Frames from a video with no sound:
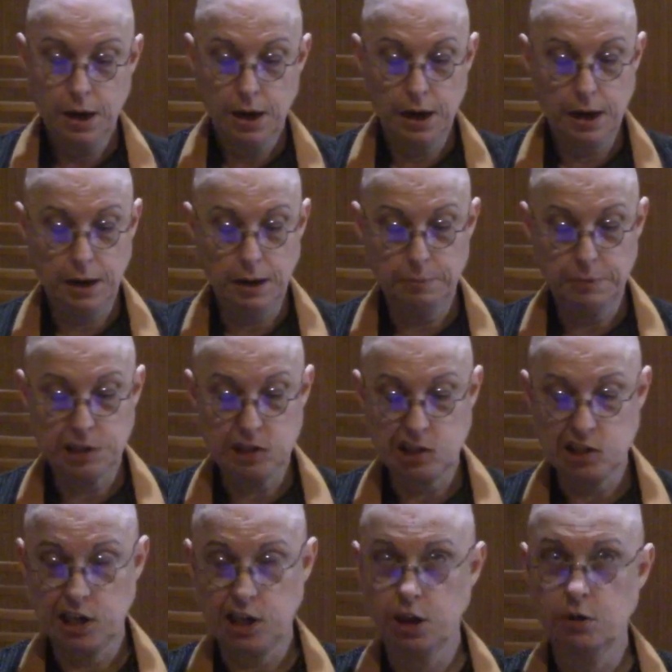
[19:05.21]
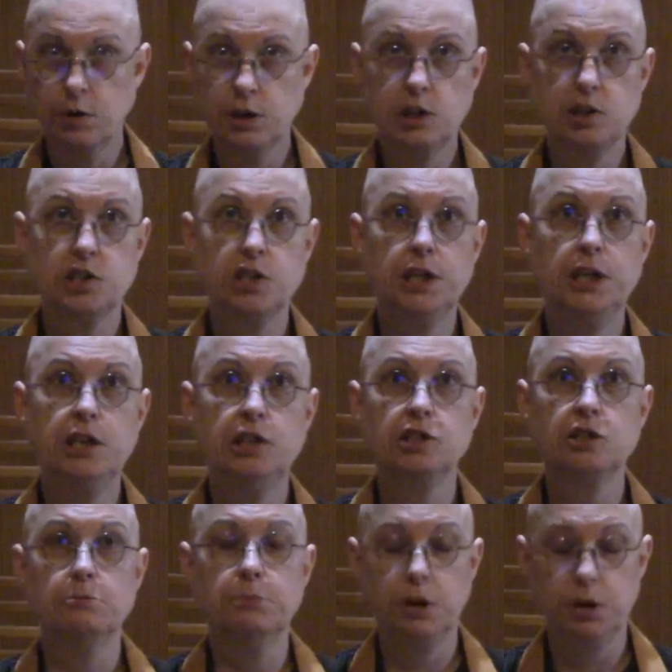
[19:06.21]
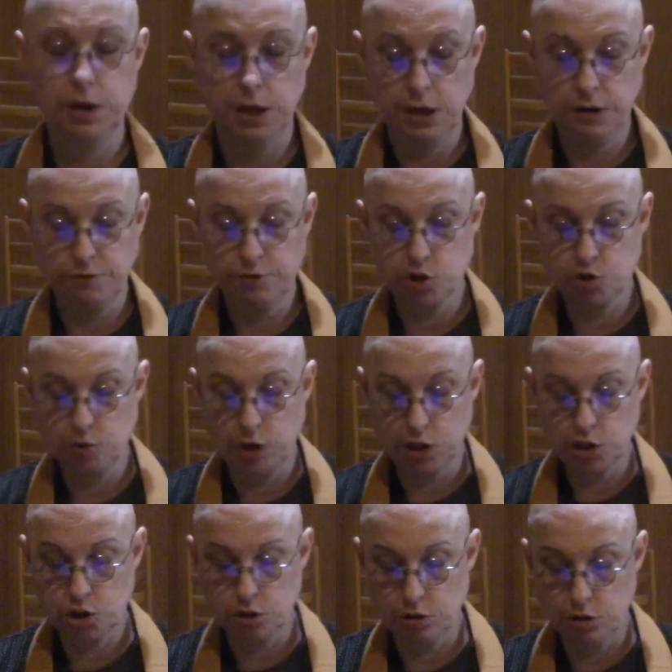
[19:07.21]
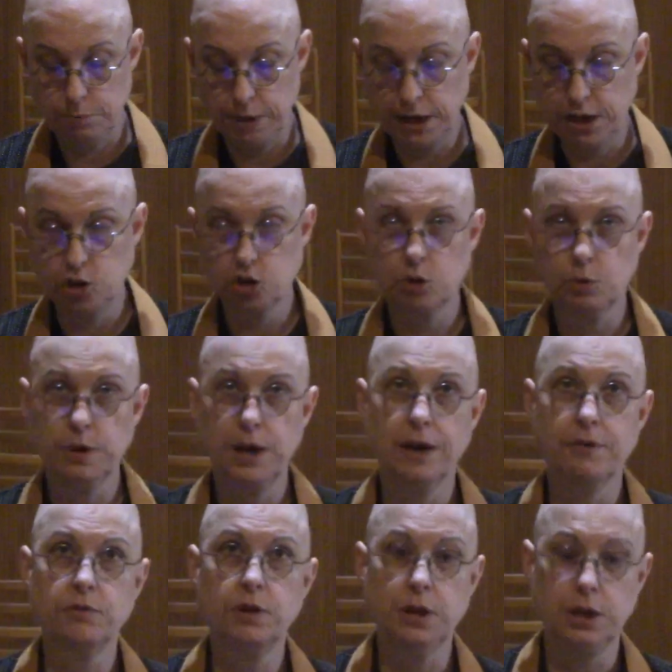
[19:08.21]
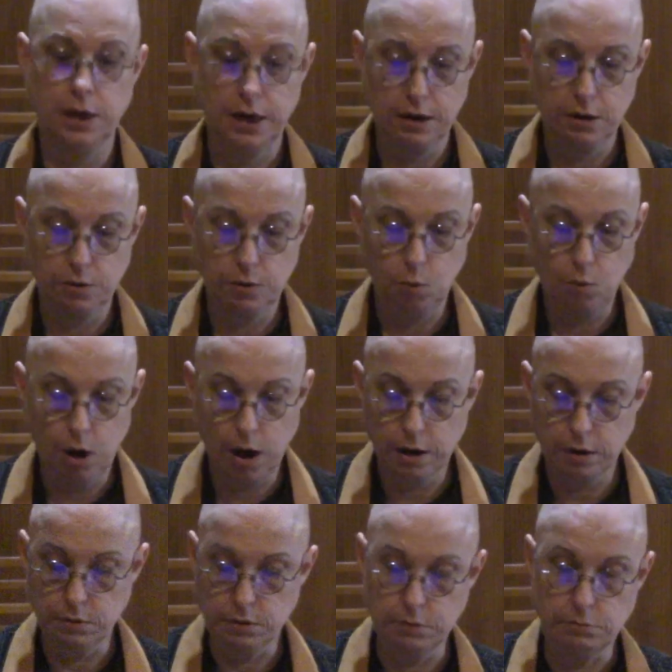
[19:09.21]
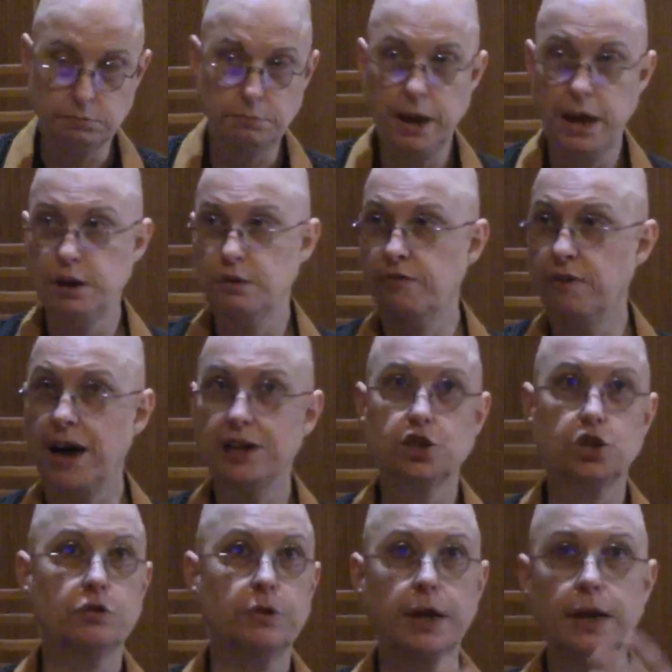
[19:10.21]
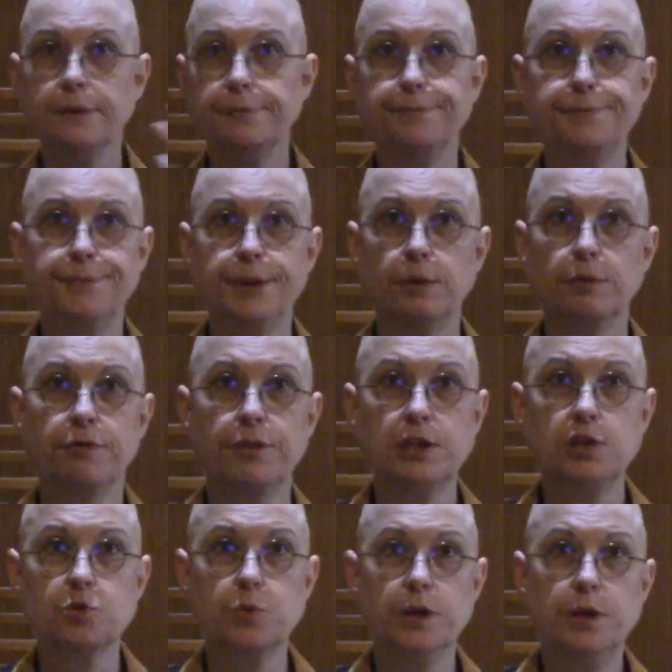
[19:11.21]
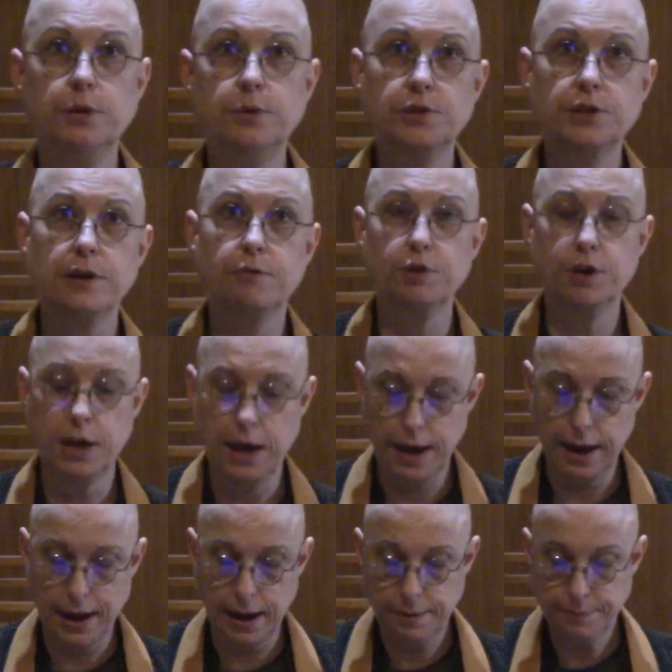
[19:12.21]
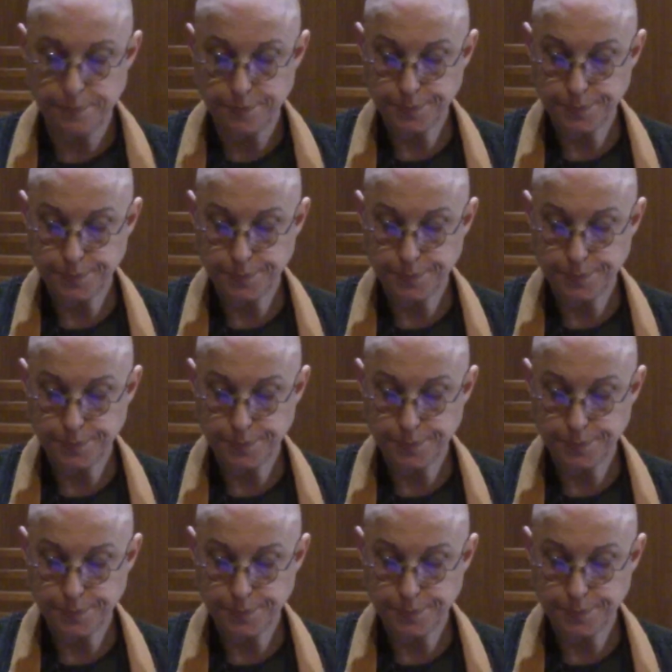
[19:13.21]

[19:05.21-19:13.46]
As I say, curing disease and building infrastructure and making sure we have clean air and water and manufacturing, things we use every day,